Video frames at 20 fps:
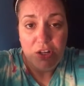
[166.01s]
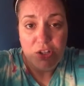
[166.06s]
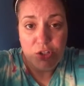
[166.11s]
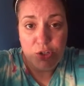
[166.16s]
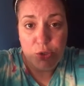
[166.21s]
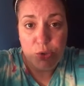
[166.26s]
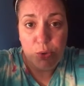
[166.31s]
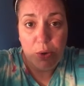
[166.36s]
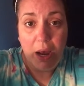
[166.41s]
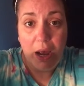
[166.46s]

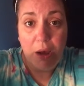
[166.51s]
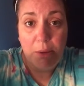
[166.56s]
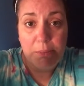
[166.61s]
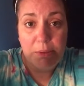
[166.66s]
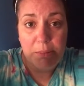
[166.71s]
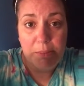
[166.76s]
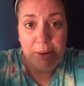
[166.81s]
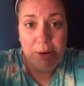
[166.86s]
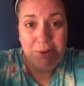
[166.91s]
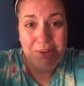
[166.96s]
to help
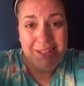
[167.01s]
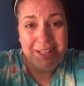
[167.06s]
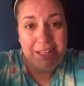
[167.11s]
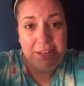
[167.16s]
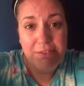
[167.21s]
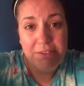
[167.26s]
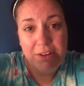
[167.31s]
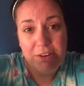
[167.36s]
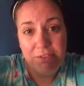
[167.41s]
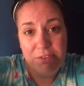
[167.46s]
them out,
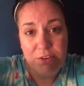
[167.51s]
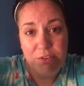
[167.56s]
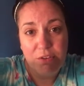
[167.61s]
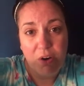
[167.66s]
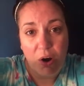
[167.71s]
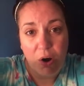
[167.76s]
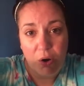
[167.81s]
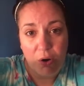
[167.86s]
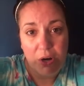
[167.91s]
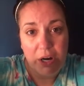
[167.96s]
even if you've
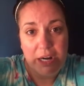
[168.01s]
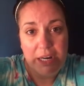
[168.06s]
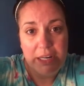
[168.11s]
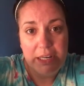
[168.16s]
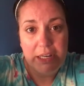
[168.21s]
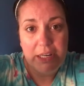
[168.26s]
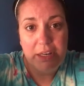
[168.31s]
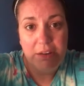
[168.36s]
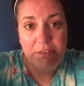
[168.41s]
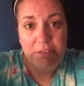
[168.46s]

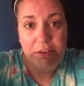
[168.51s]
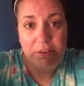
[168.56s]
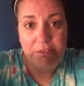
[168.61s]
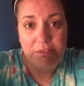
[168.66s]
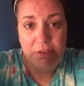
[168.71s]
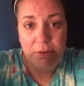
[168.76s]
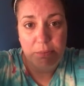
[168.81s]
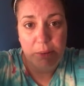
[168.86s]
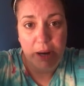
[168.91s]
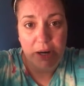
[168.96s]
already given
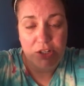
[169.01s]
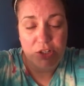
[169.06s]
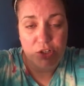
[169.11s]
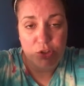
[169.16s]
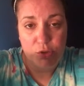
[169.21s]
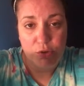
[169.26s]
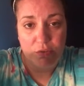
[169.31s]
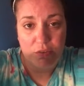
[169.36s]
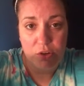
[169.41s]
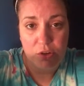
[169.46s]
feedback to
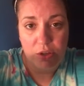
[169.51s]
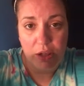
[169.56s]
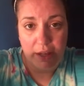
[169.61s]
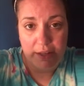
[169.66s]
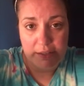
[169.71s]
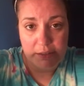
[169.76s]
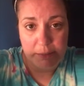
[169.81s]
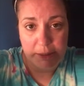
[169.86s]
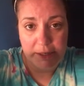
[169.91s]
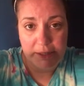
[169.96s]
2 of your
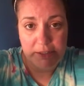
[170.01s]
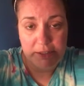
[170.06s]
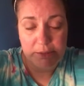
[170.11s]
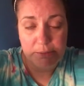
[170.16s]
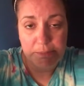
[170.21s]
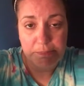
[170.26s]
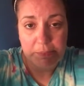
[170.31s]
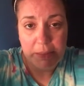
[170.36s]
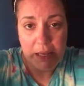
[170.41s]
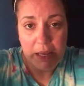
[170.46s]
classmates.